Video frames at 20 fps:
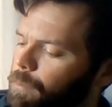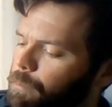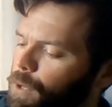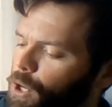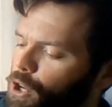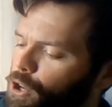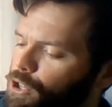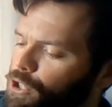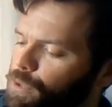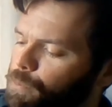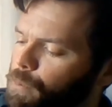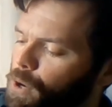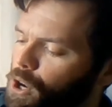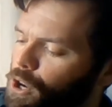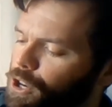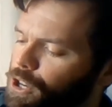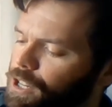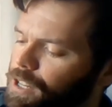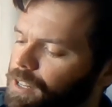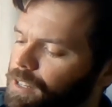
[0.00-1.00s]
perch
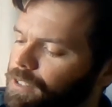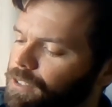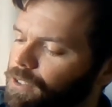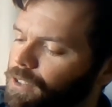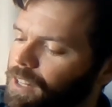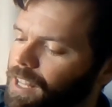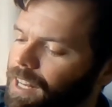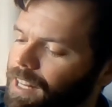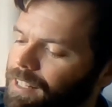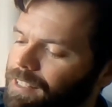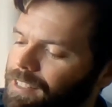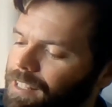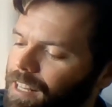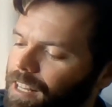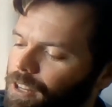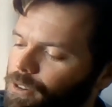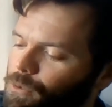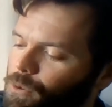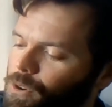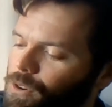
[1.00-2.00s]
part so that it's
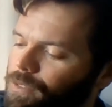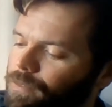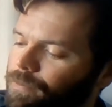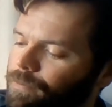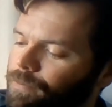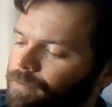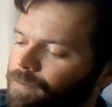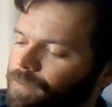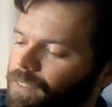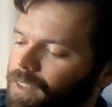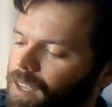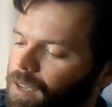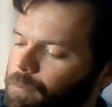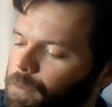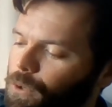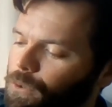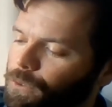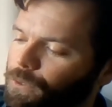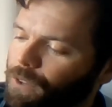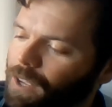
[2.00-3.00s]
equal on
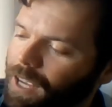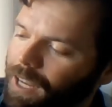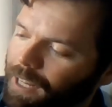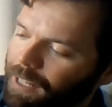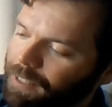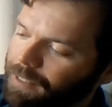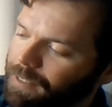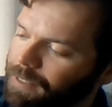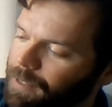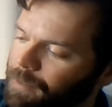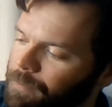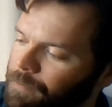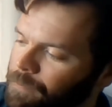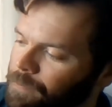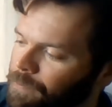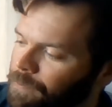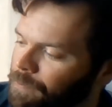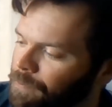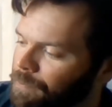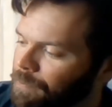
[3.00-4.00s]
both sides.
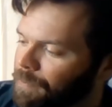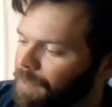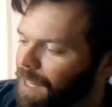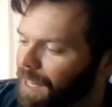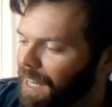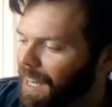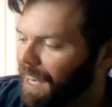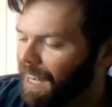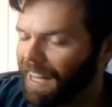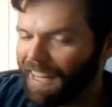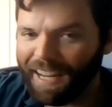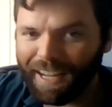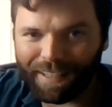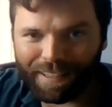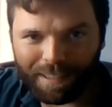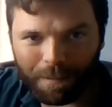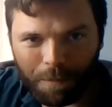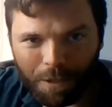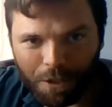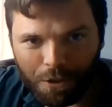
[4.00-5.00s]
Again, I
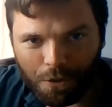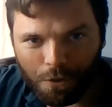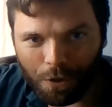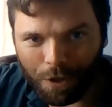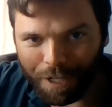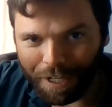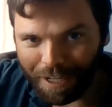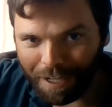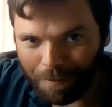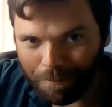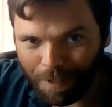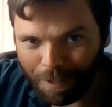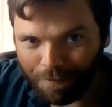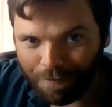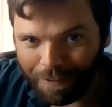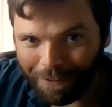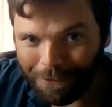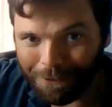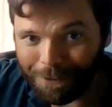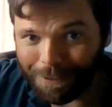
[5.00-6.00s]
got some of the shortening on my
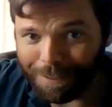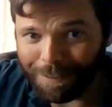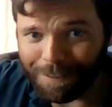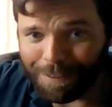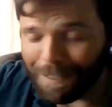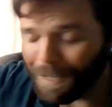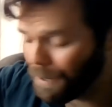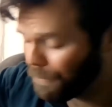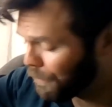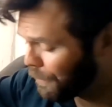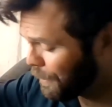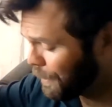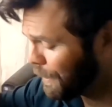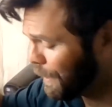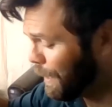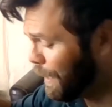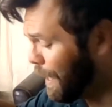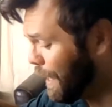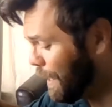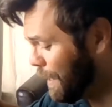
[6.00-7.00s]
fingers. It's
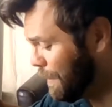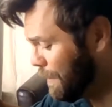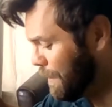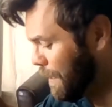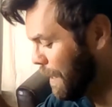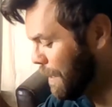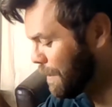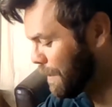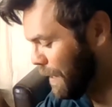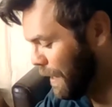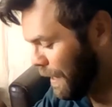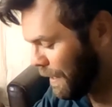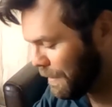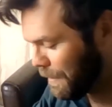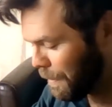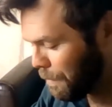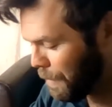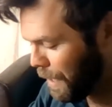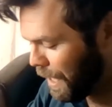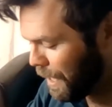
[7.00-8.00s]
definitely not as tasty
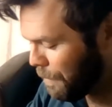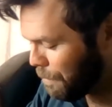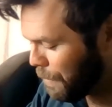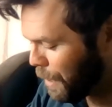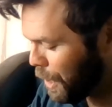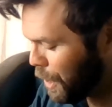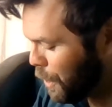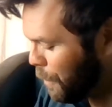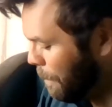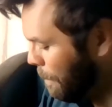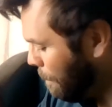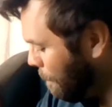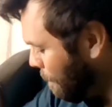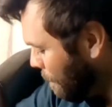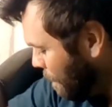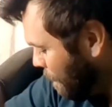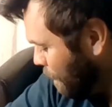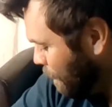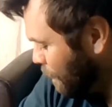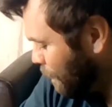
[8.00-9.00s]
as the peanut butter.
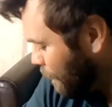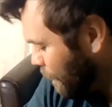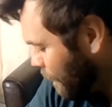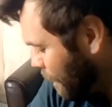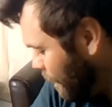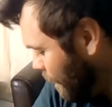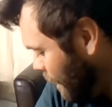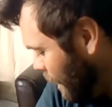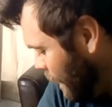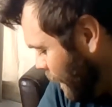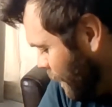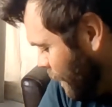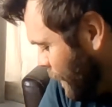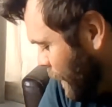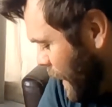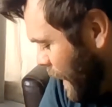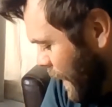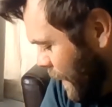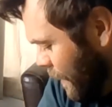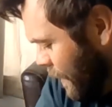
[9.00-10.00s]

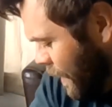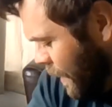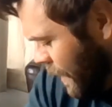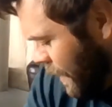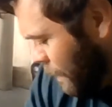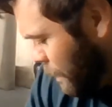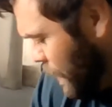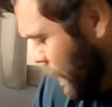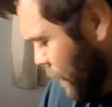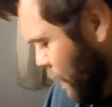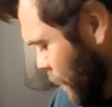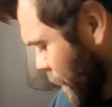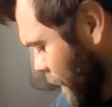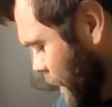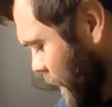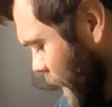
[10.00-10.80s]
Okay, I'm going to do the